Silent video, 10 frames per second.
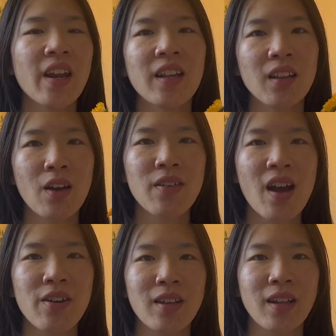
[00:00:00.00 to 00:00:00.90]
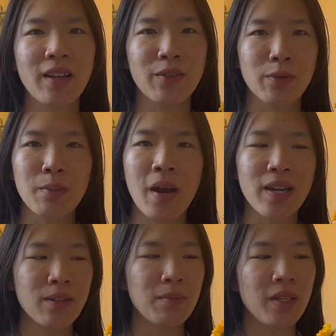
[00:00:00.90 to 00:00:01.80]
and I love how it like
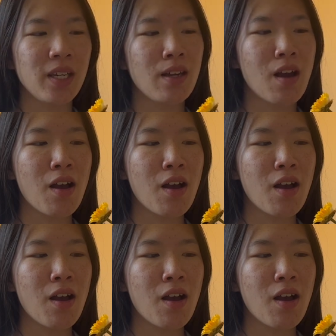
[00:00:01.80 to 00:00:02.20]
reminded me